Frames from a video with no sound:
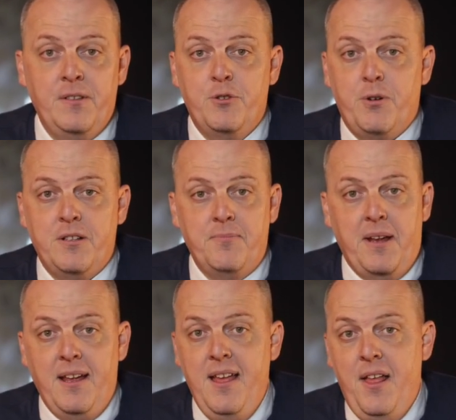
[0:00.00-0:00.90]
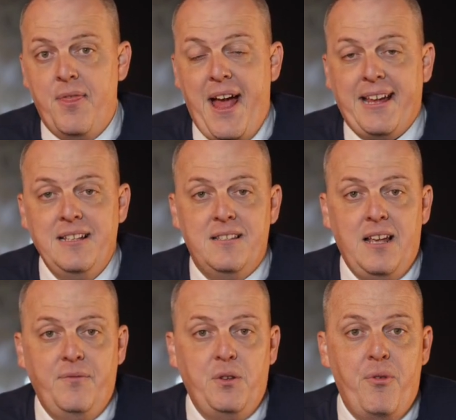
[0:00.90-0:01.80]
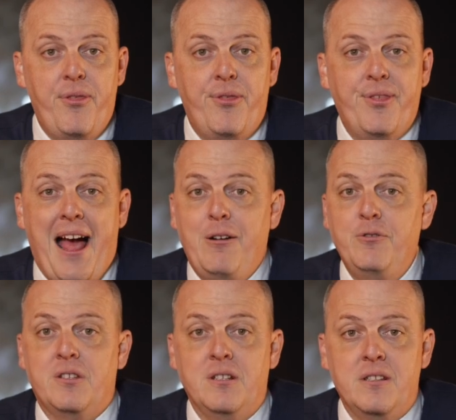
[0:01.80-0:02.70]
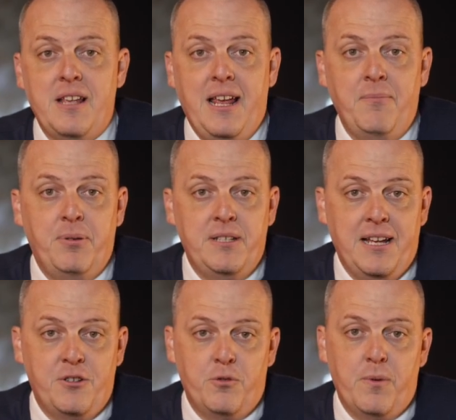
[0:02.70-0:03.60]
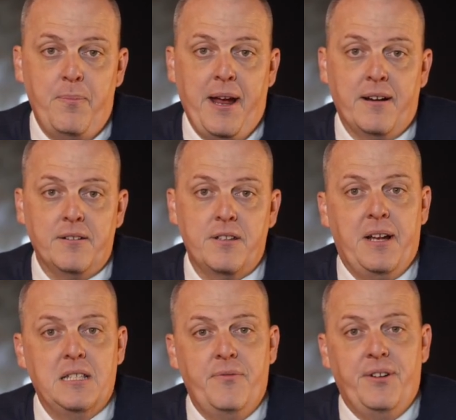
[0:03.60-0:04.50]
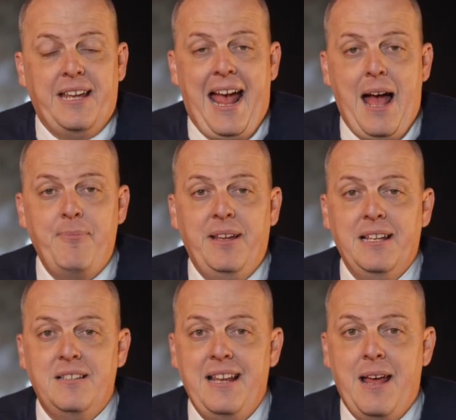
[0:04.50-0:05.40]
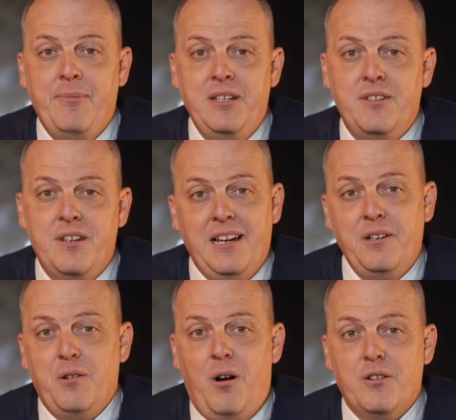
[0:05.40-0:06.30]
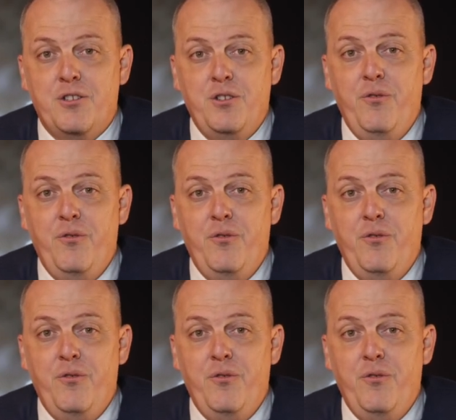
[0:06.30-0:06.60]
Trust me, That can save you thousands in potential repairs, because if a cabinet gets damaged, it could cost you